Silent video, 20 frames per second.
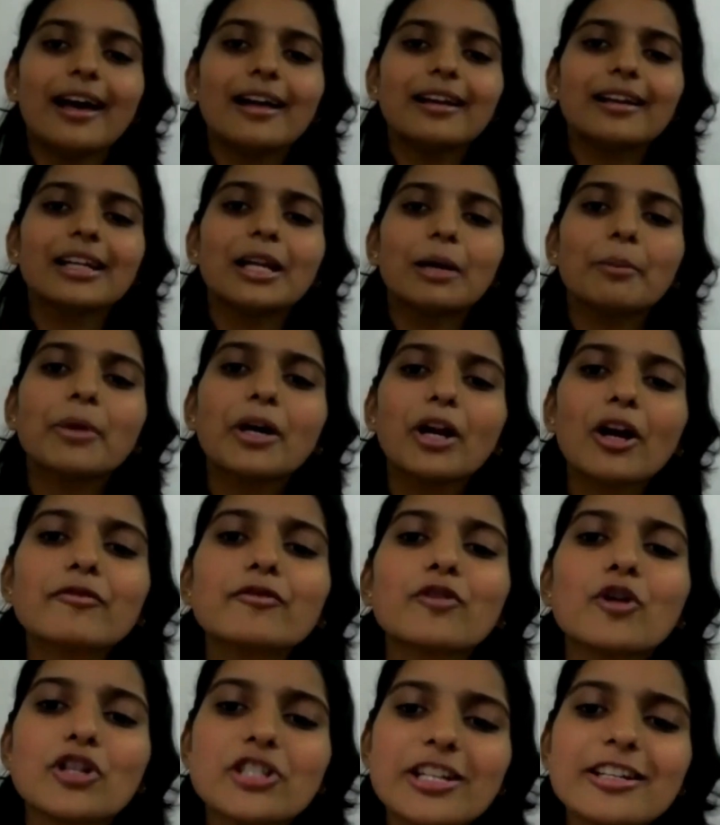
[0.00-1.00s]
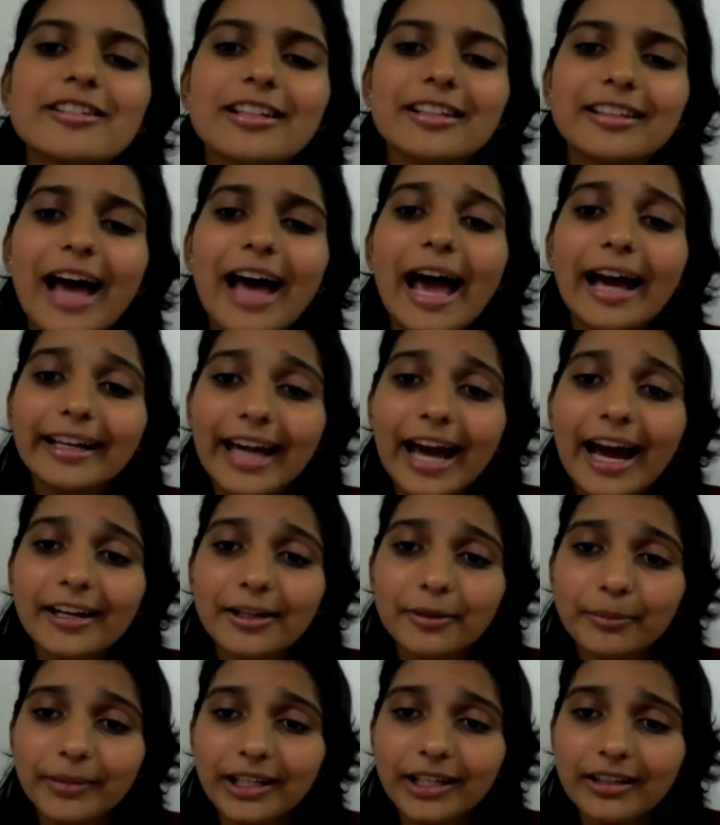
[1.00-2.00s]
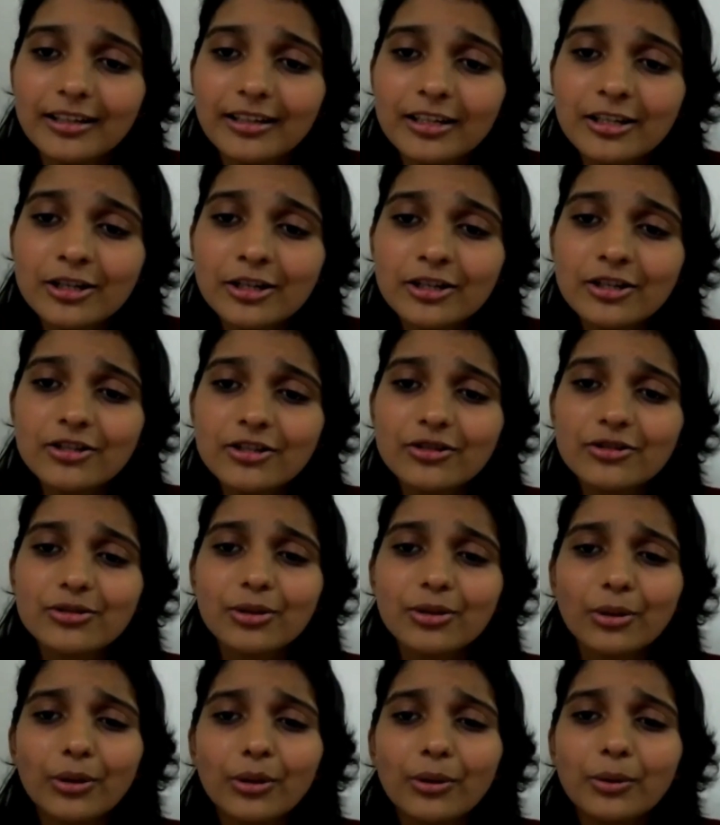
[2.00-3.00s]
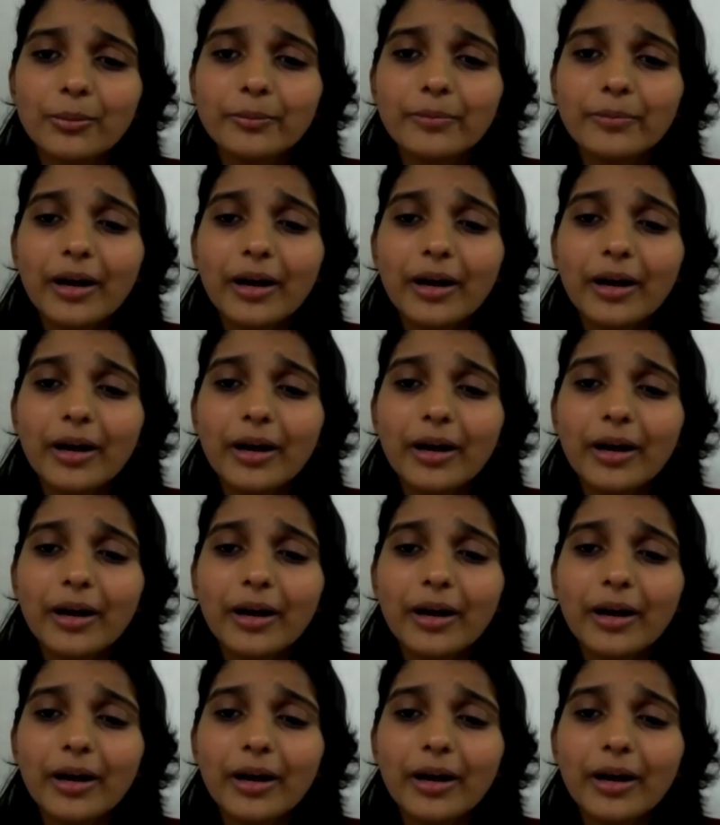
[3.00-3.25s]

a number of coaches in the academy. So I